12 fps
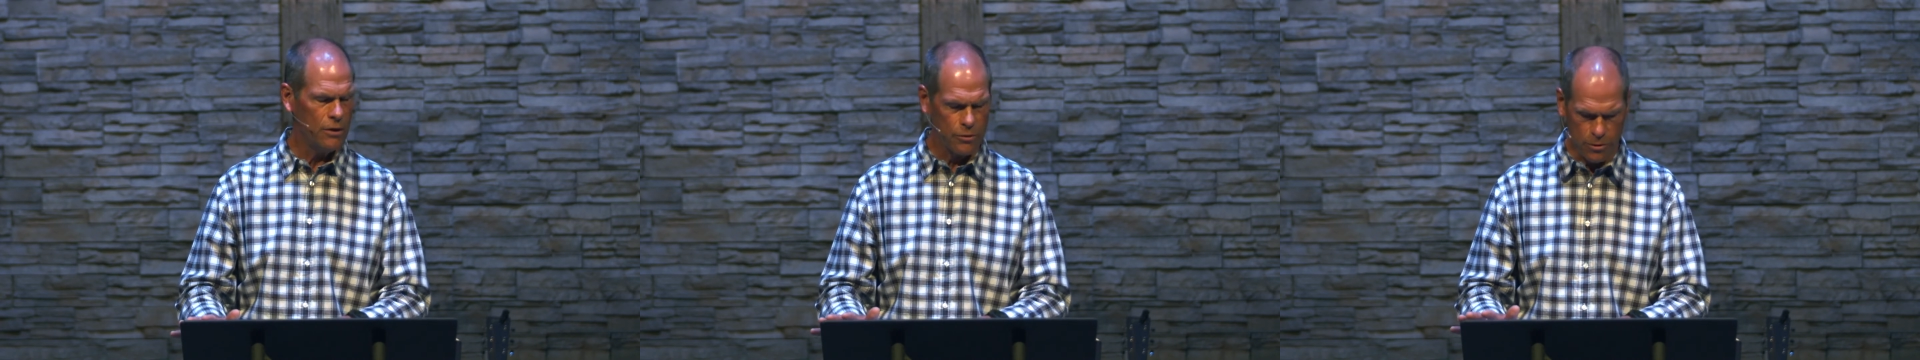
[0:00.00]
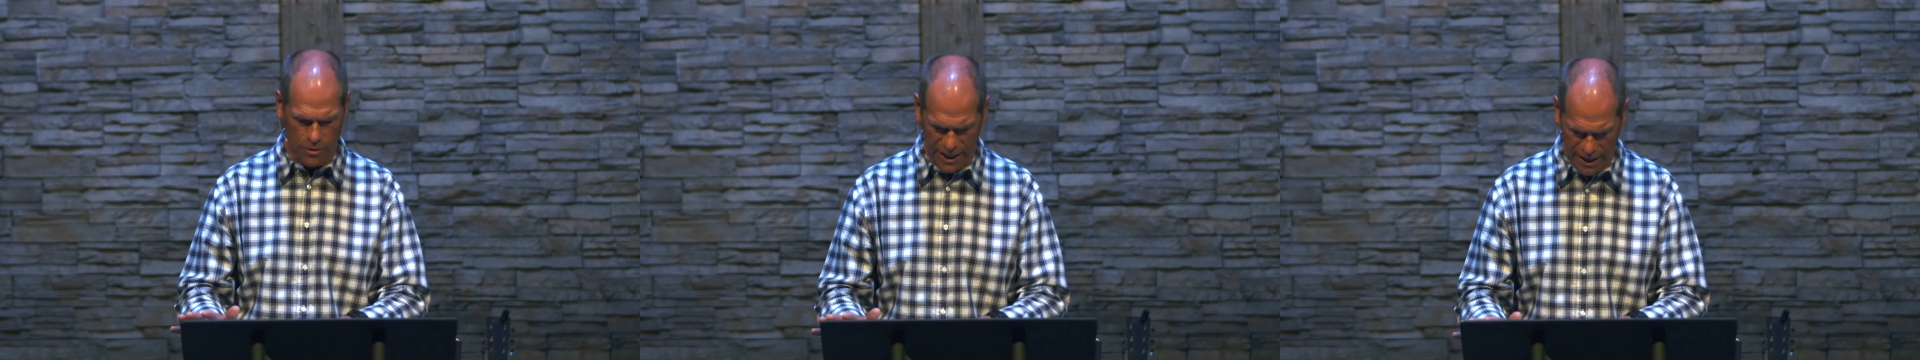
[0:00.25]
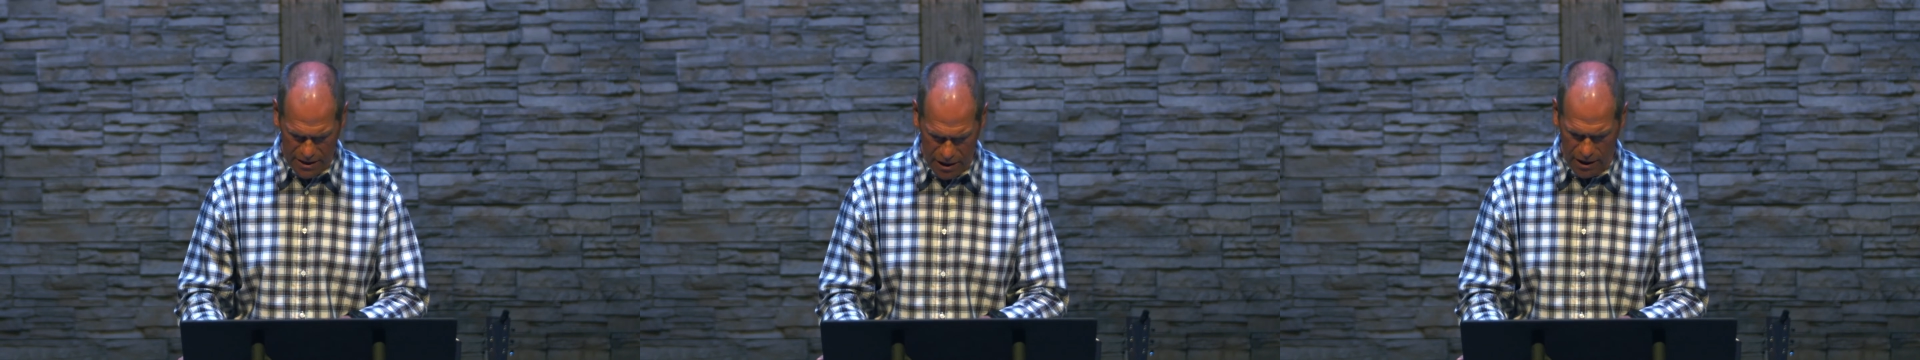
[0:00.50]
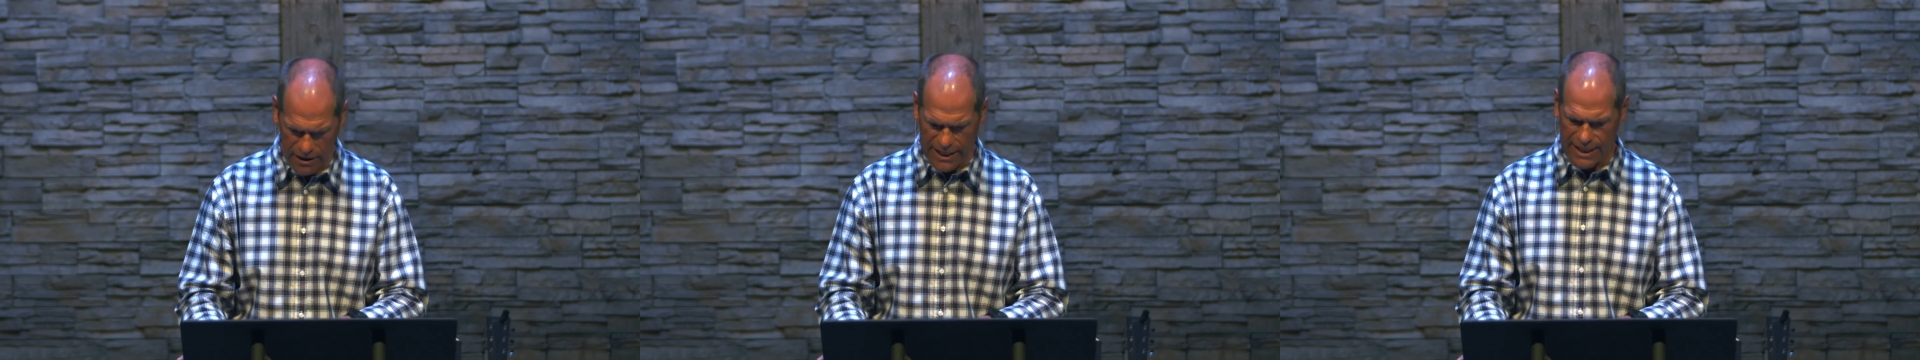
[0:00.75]
through that
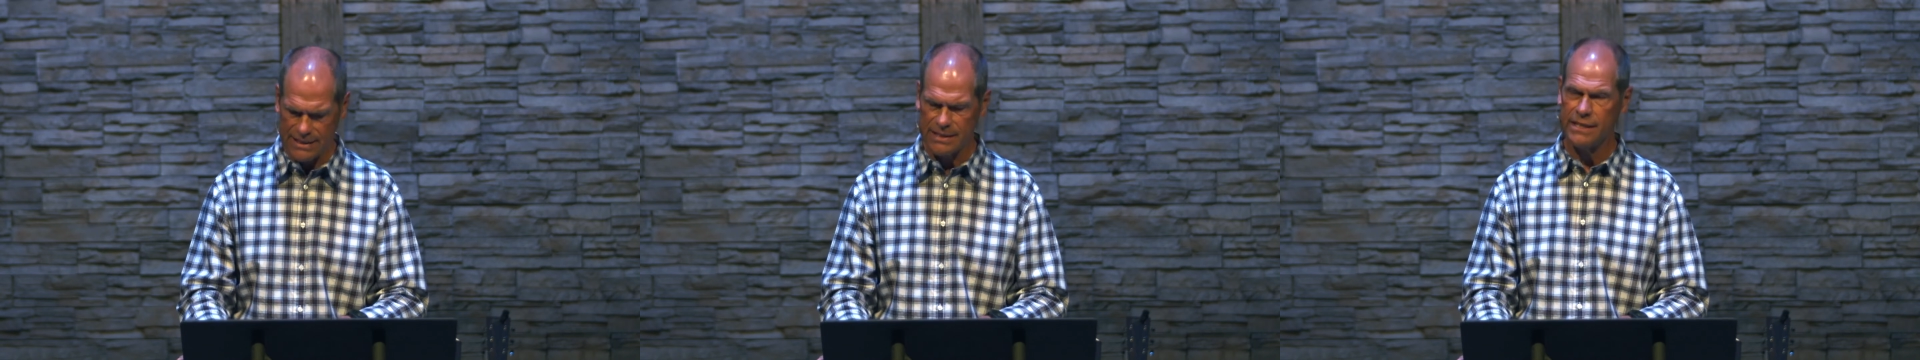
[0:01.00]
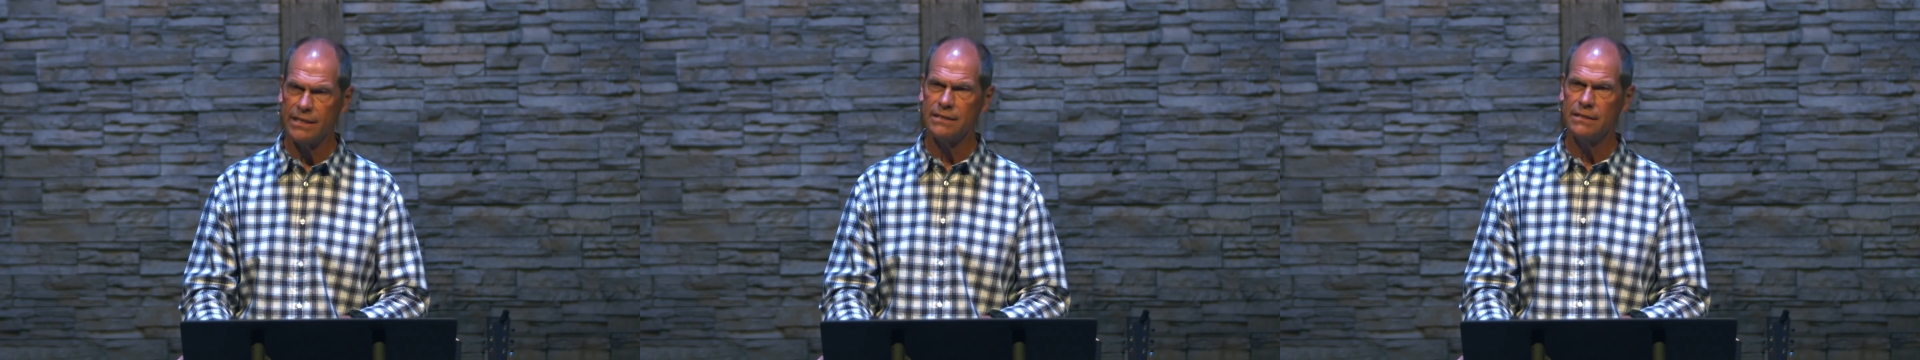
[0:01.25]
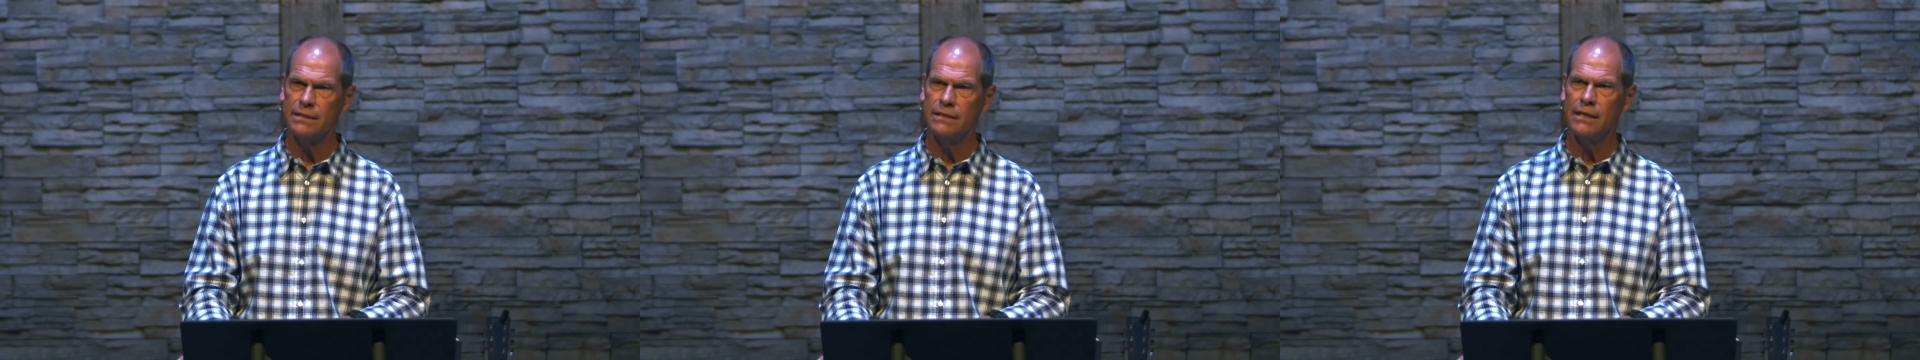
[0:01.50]
car accident.